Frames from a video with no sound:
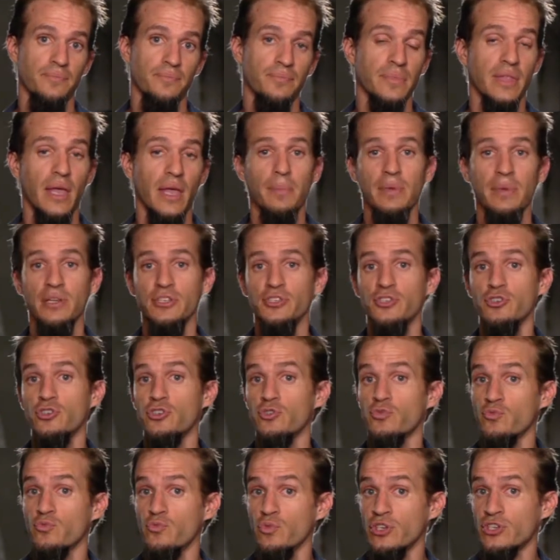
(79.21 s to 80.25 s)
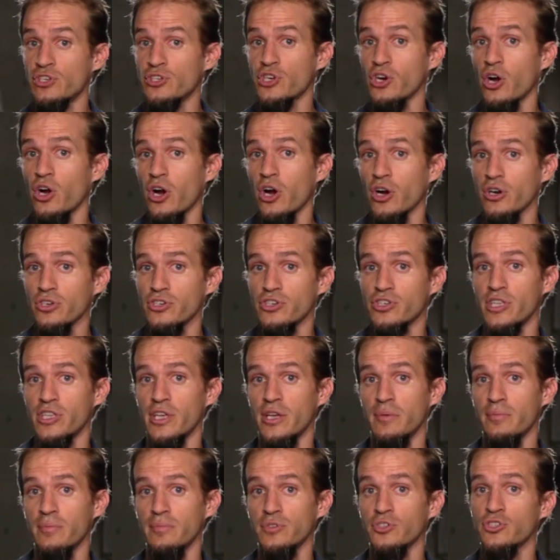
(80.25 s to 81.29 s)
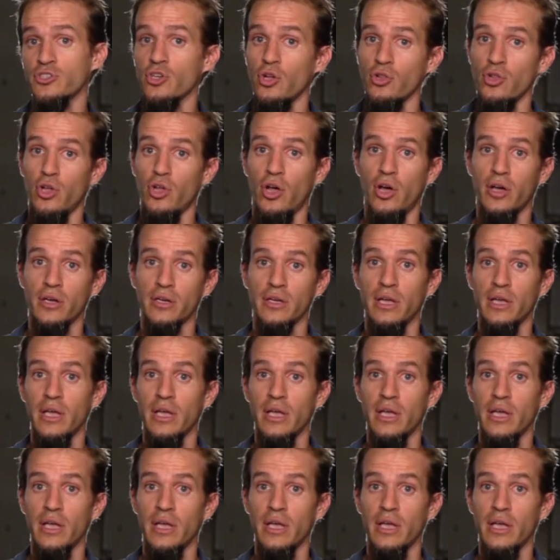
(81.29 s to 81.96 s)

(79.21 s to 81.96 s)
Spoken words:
That means you could recharge them so long